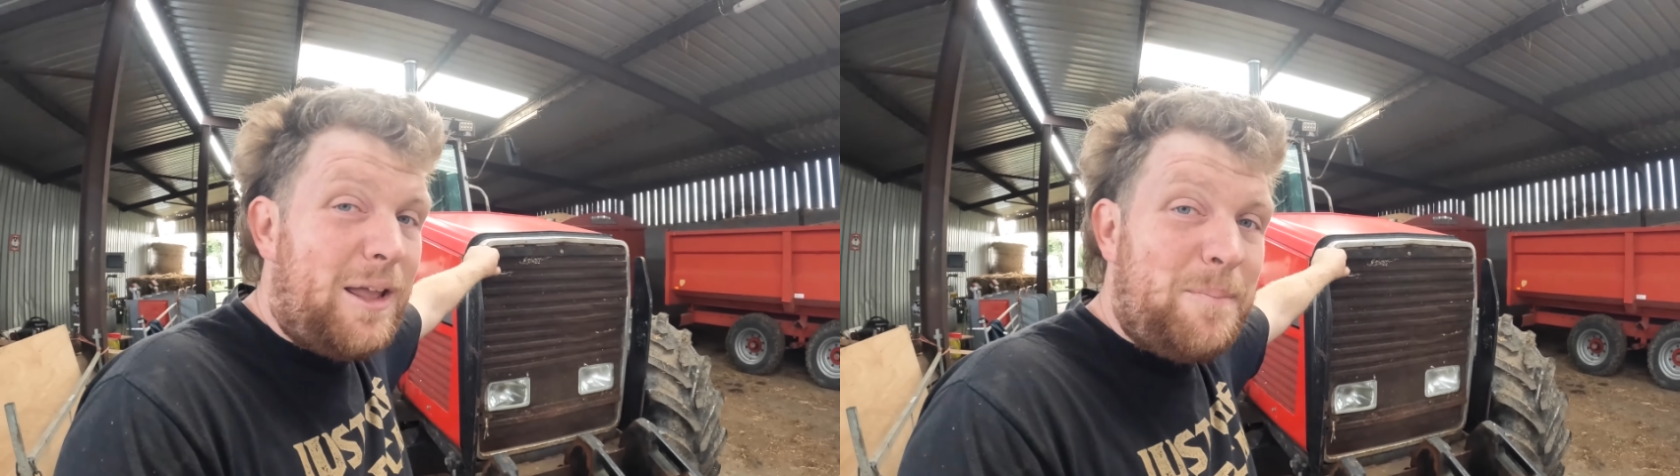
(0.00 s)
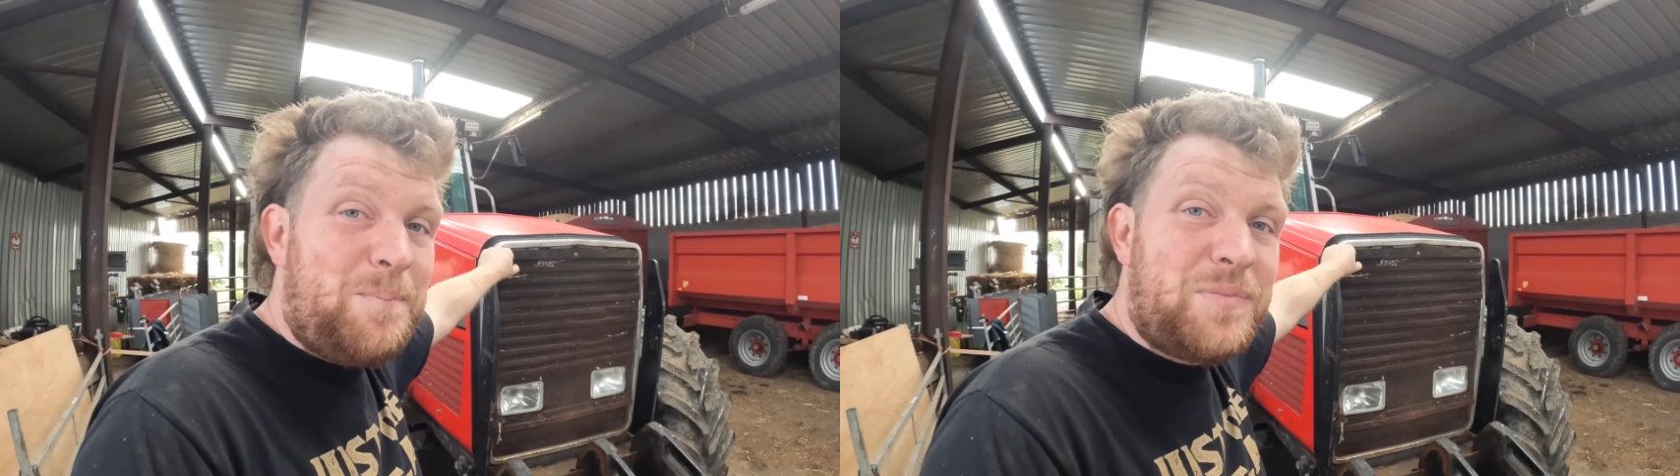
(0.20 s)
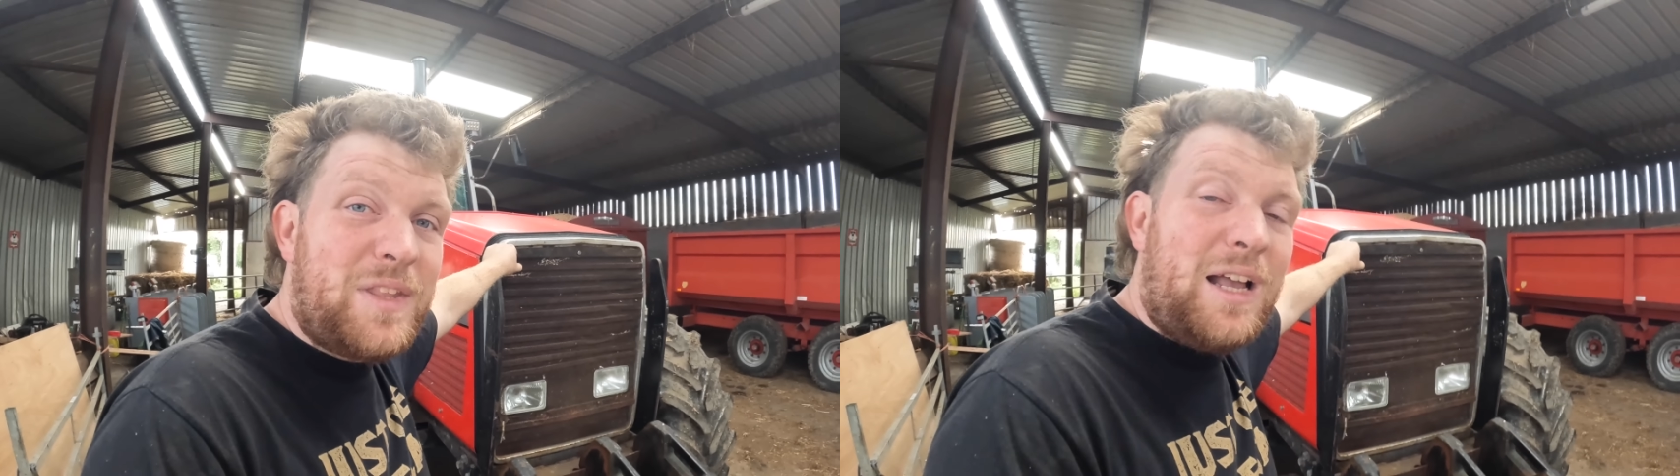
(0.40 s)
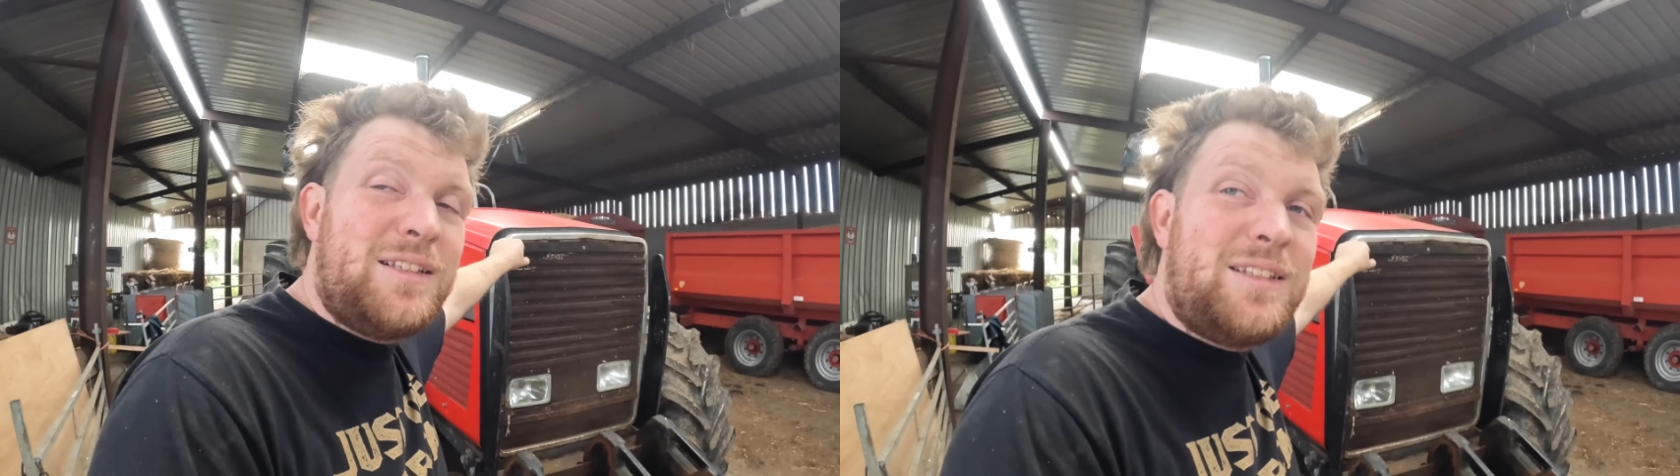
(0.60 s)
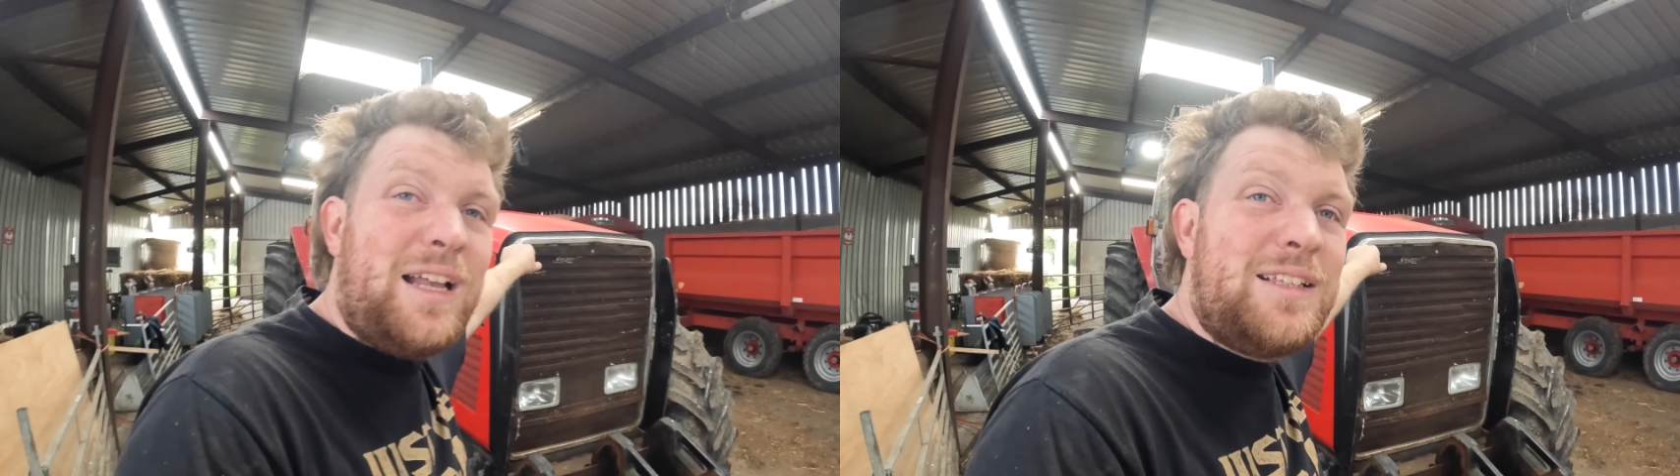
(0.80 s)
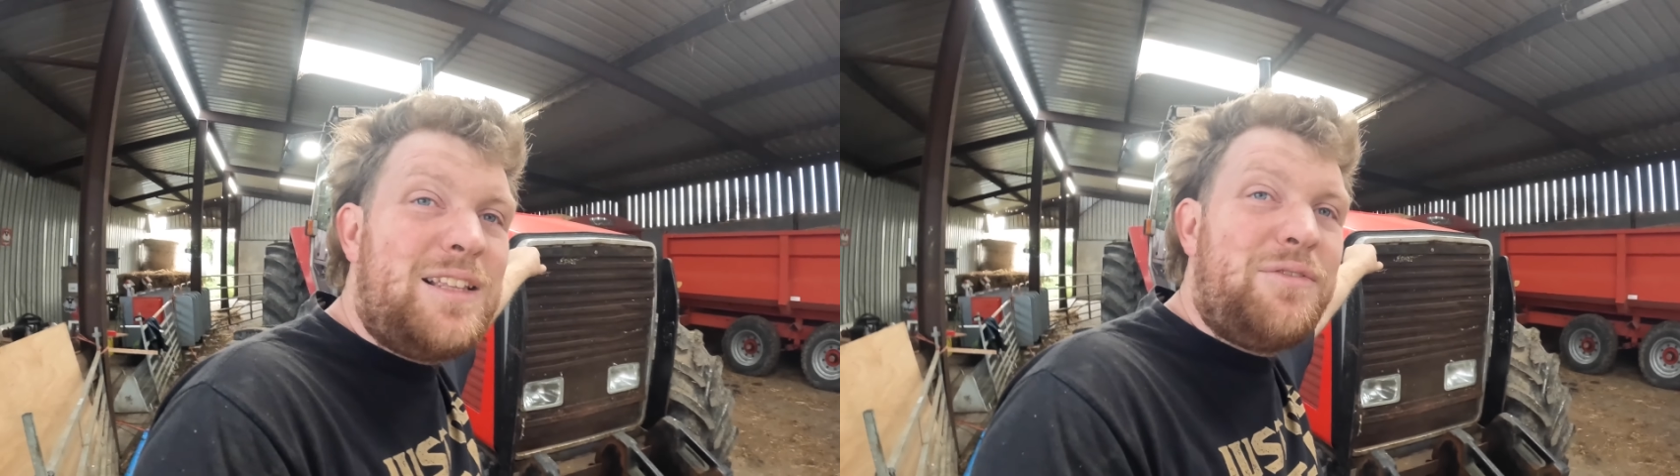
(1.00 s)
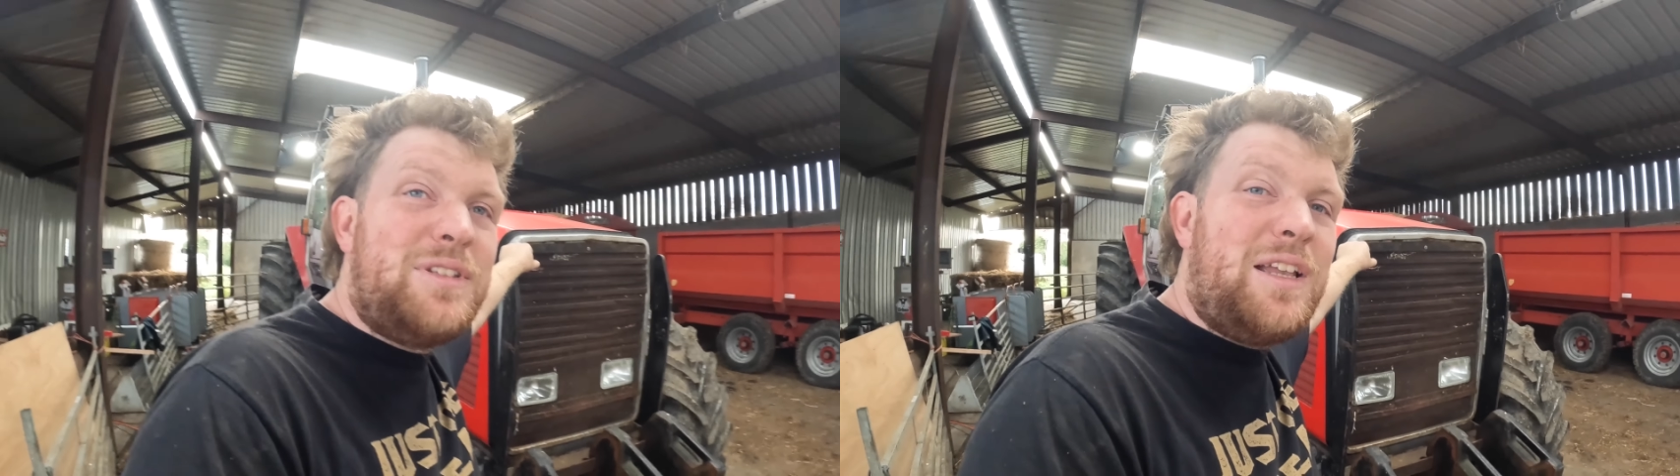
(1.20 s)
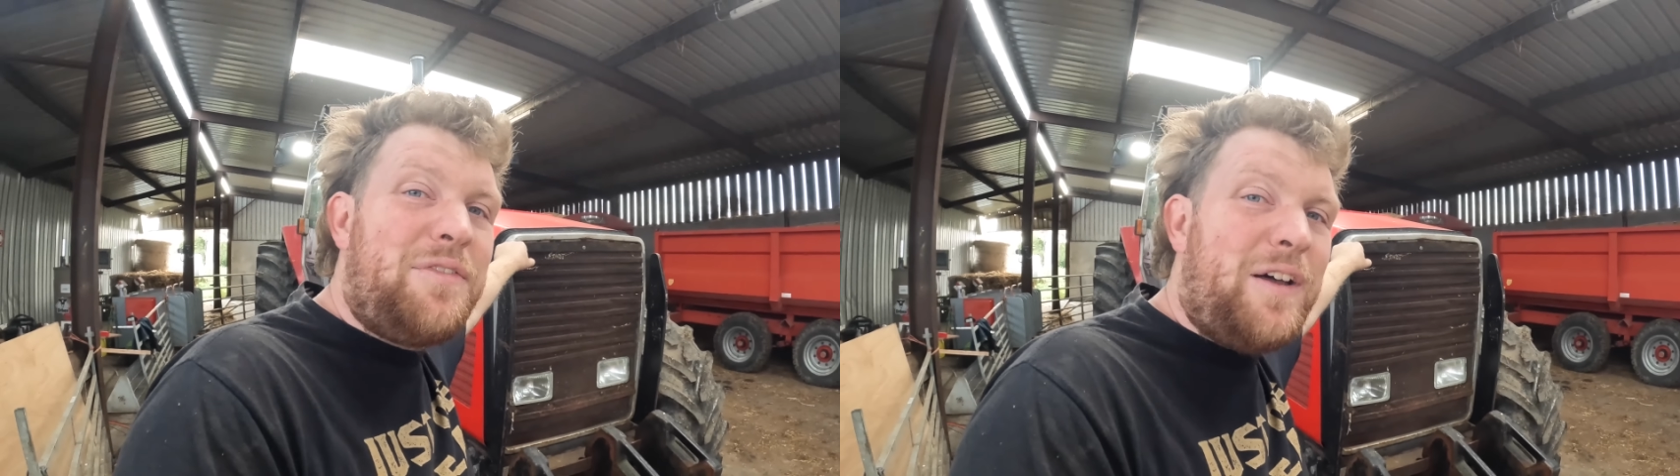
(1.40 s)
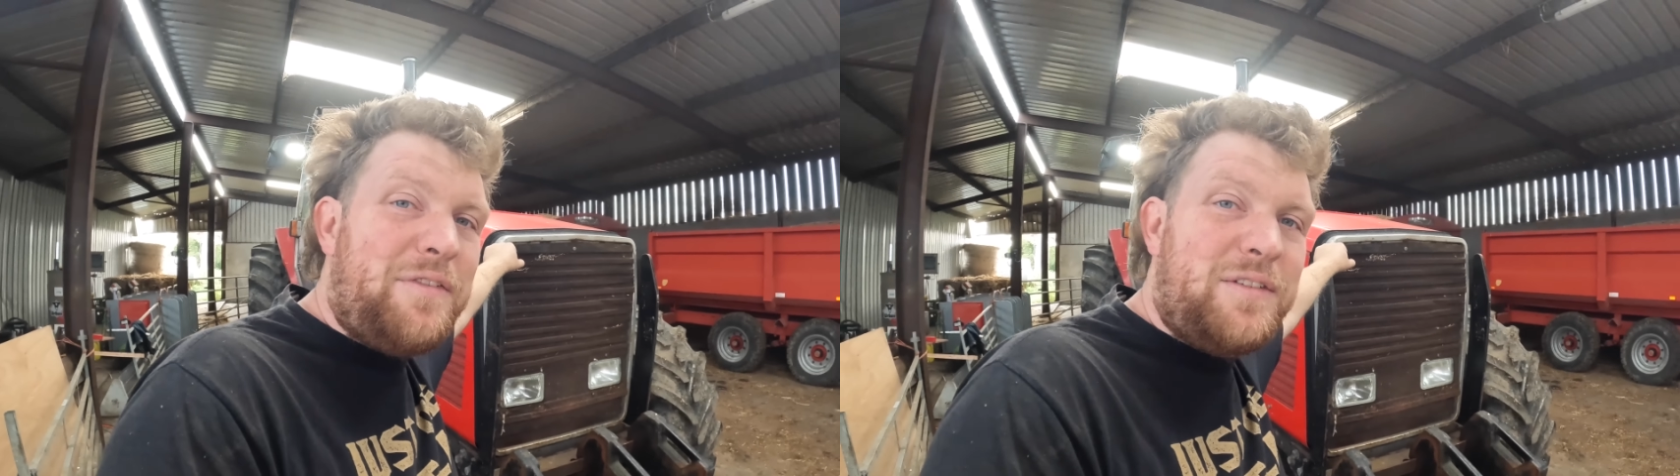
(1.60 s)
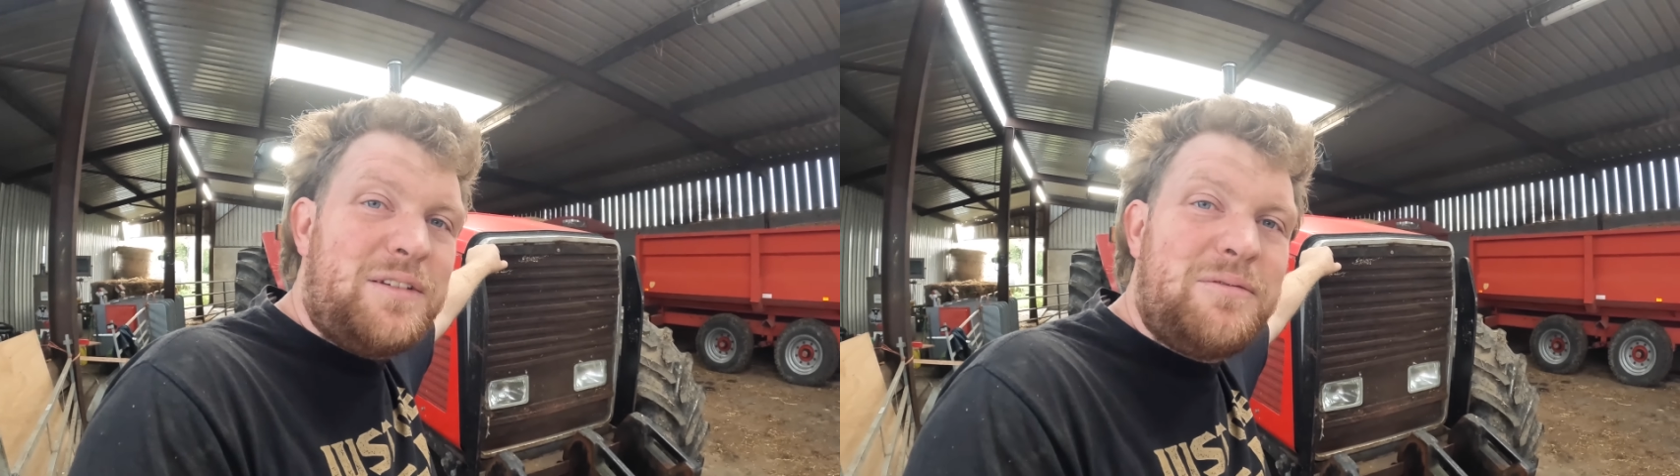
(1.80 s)
um, as, as Liv would say,
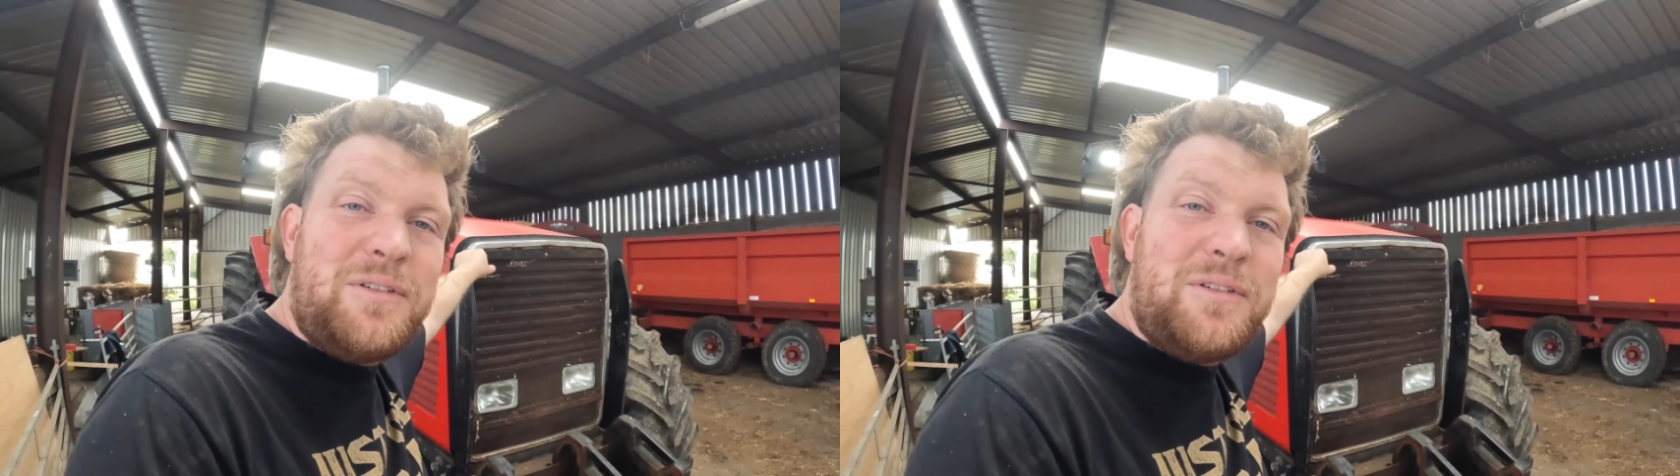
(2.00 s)
faffing.